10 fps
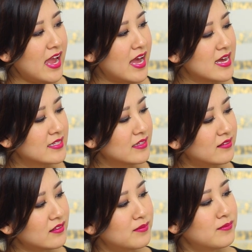and
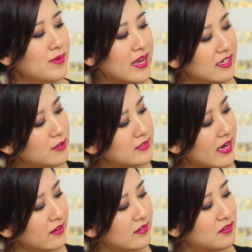this is by
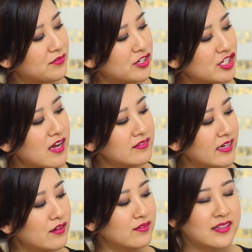Cutex. It's for gel
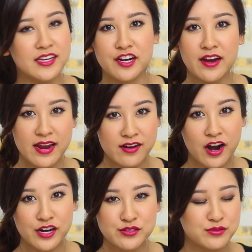nails, glitter, and
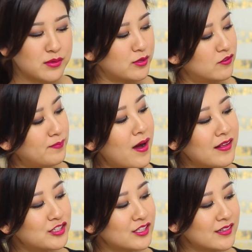hard to remove
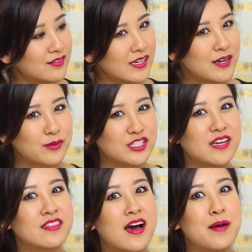polishes, which
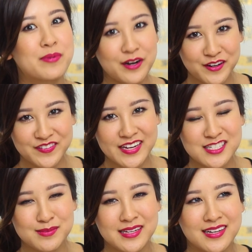I thought
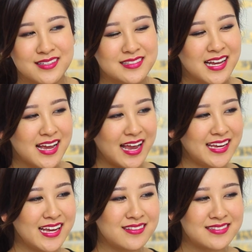perfect because I
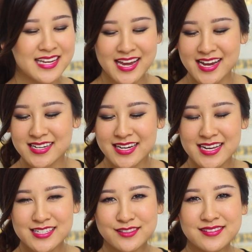can't stand
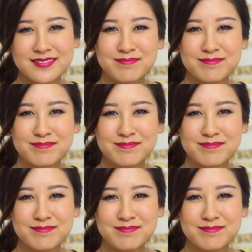just